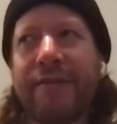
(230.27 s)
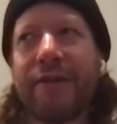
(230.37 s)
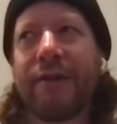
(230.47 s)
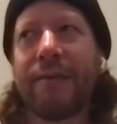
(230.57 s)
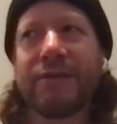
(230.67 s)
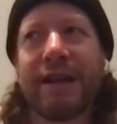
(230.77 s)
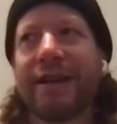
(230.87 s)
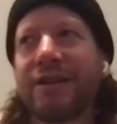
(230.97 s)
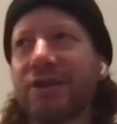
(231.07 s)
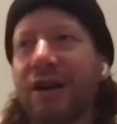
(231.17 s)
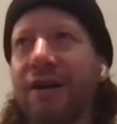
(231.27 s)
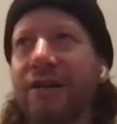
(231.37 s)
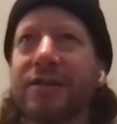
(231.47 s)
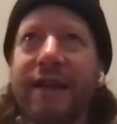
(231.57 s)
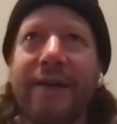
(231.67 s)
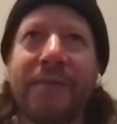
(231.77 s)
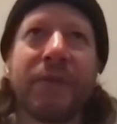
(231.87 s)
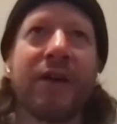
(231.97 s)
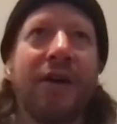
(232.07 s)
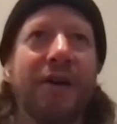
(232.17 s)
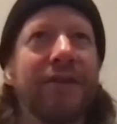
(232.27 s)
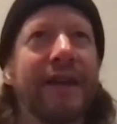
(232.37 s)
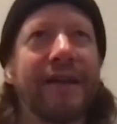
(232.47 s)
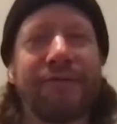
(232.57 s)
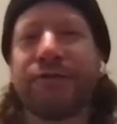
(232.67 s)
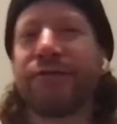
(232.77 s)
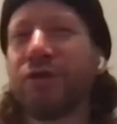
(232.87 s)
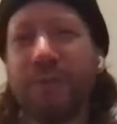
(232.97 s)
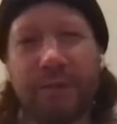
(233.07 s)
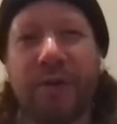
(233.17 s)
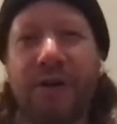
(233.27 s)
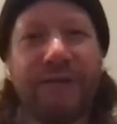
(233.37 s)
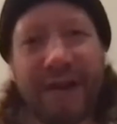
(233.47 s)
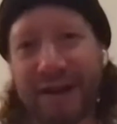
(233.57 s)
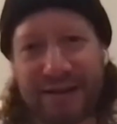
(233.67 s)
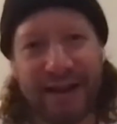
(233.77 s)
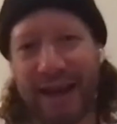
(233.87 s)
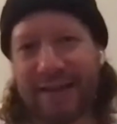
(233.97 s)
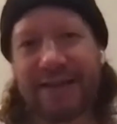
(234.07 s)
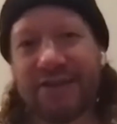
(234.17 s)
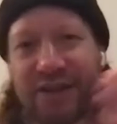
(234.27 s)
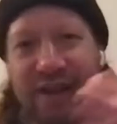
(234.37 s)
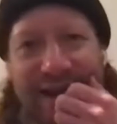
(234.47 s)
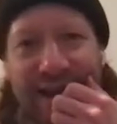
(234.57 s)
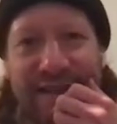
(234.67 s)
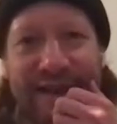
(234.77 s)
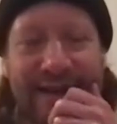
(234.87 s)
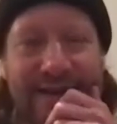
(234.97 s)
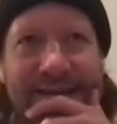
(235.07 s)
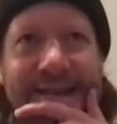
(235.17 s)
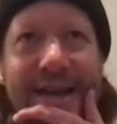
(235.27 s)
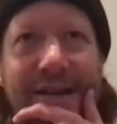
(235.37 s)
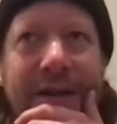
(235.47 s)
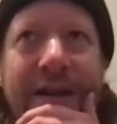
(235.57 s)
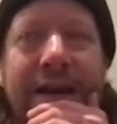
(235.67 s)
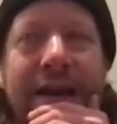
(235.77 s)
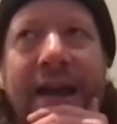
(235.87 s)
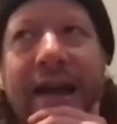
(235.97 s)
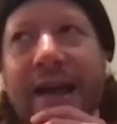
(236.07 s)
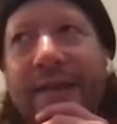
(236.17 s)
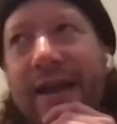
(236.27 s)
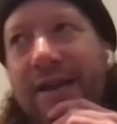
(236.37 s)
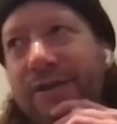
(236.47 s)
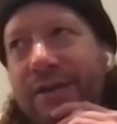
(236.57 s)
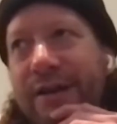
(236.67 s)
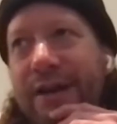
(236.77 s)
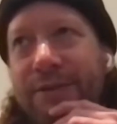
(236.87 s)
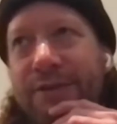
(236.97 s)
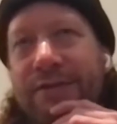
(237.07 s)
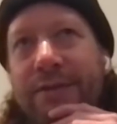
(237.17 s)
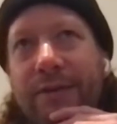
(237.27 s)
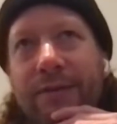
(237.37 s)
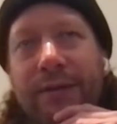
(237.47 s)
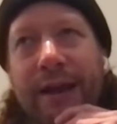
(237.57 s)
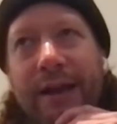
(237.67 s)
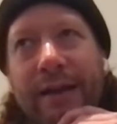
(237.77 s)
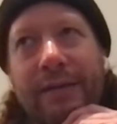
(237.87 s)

Even if I'm sending songs that aren't like super perfect, like at least you kind of get the idea down, and then you can come to the like.